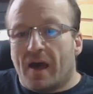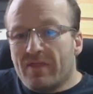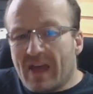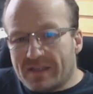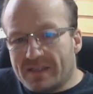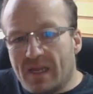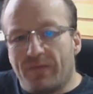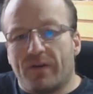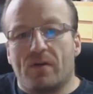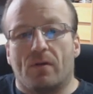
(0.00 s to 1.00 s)
And that's
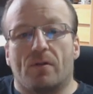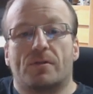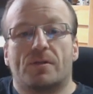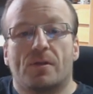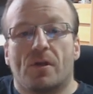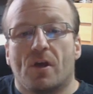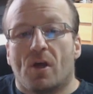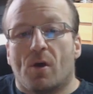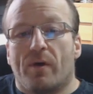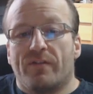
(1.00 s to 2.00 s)
difficult
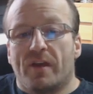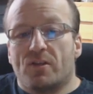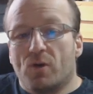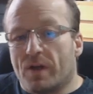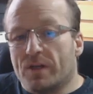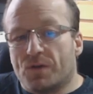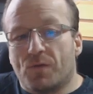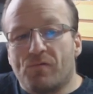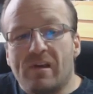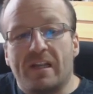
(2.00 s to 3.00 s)
when they are talking
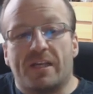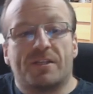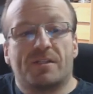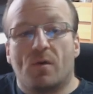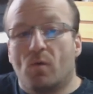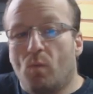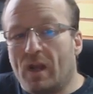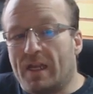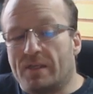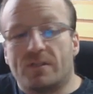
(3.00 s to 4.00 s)
to Rillis,
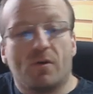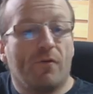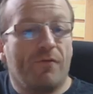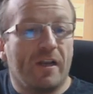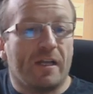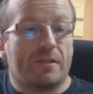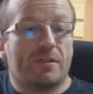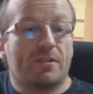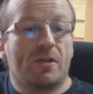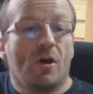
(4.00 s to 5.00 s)
Willis or
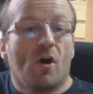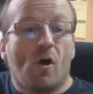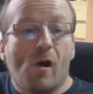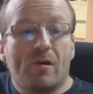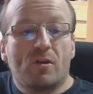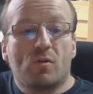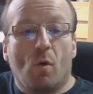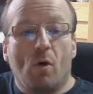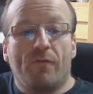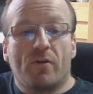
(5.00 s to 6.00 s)
Phyllis, or a
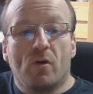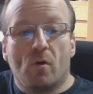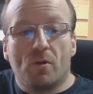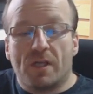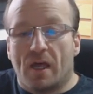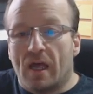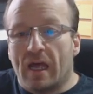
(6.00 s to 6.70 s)
dwarf called